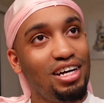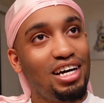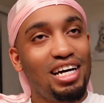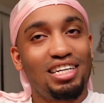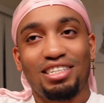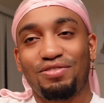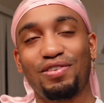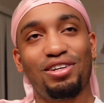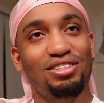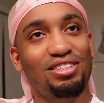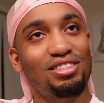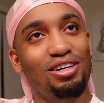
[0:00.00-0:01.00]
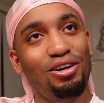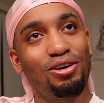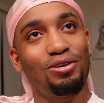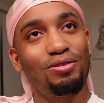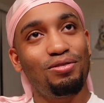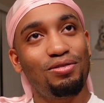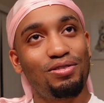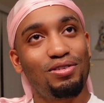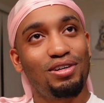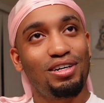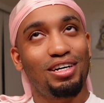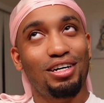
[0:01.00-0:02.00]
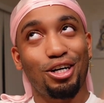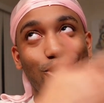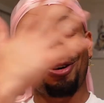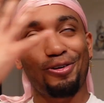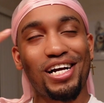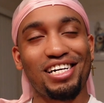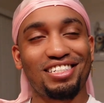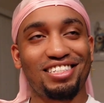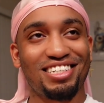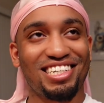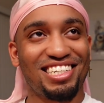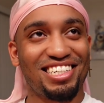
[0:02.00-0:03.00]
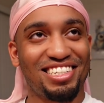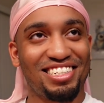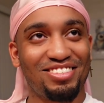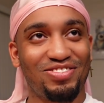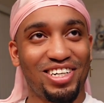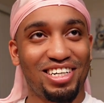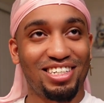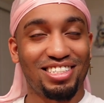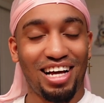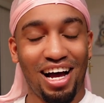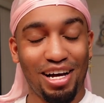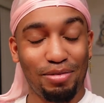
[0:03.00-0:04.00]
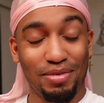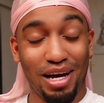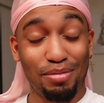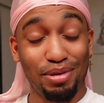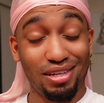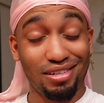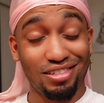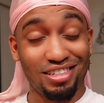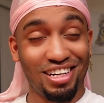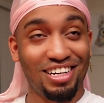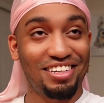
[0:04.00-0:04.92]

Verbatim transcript: It just feels so great again because I'm that bitch.